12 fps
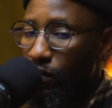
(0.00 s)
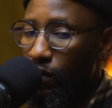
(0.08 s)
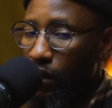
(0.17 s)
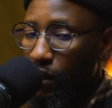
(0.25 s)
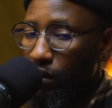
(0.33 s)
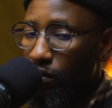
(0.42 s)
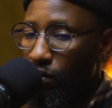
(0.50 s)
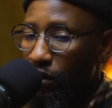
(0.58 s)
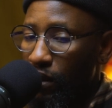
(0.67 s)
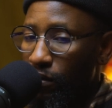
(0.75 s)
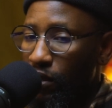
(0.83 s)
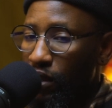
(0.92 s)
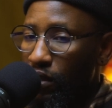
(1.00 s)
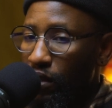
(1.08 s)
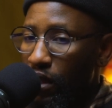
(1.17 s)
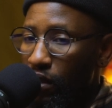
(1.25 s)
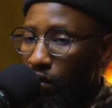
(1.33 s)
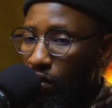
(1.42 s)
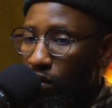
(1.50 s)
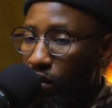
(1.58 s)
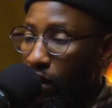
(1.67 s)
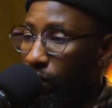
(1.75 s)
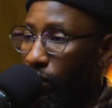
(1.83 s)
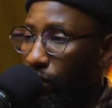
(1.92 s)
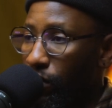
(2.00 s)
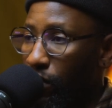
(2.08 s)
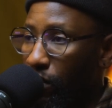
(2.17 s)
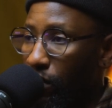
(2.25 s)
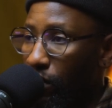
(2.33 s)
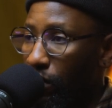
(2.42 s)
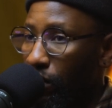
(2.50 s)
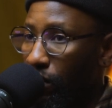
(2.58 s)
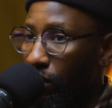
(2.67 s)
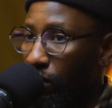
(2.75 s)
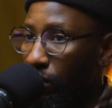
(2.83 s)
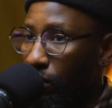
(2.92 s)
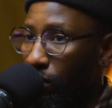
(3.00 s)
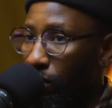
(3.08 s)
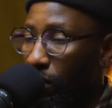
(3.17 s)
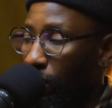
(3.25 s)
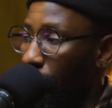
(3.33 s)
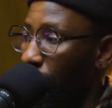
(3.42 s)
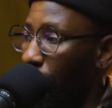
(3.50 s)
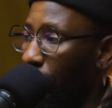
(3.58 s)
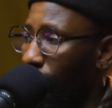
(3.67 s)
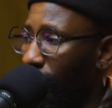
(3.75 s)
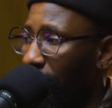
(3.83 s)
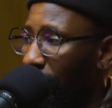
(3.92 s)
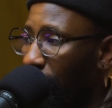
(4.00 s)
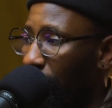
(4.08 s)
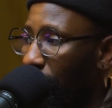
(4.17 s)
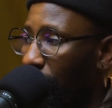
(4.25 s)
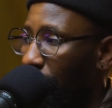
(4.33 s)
yeah, some things that you're grateful for because you are married.